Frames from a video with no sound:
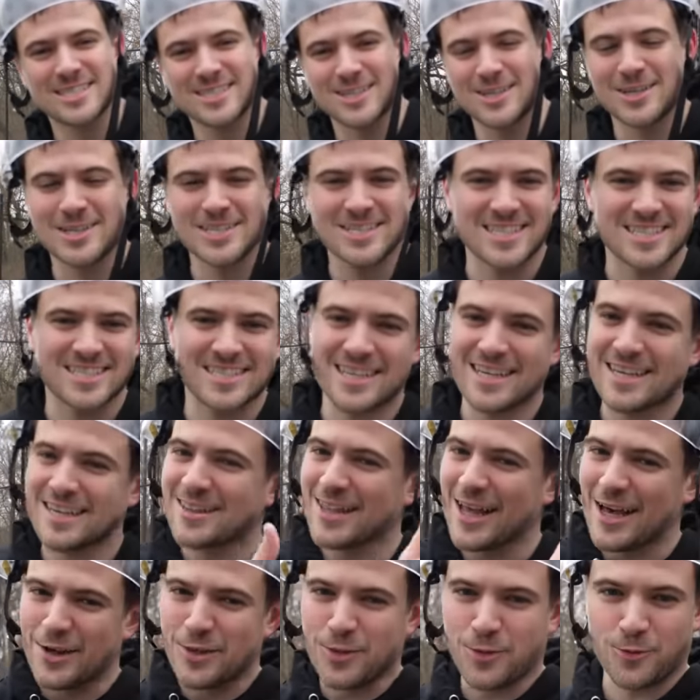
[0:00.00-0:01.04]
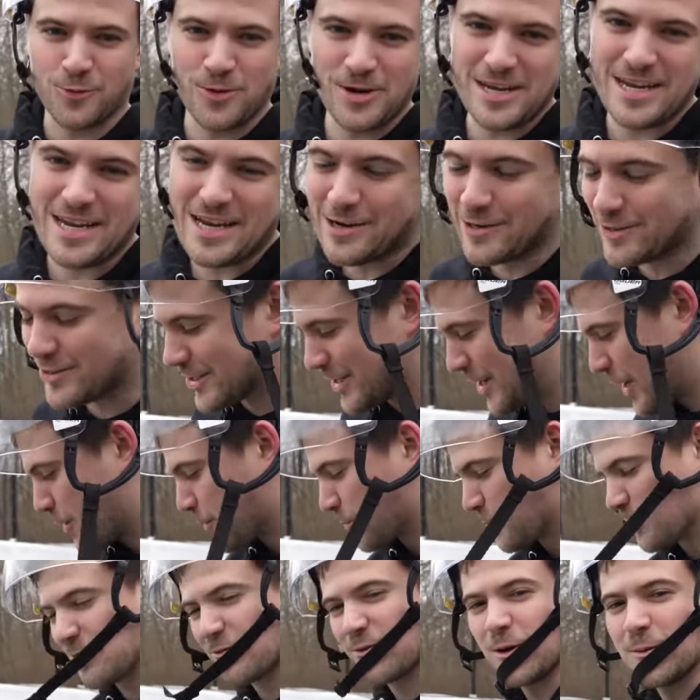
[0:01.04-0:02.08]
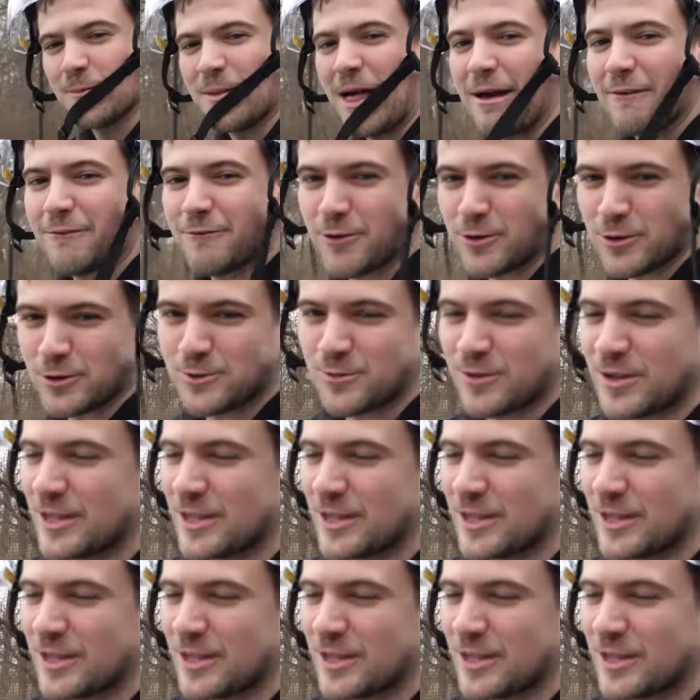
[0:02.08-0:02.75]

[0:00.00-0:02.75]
as good as it did like 3 years ago when we filmed that first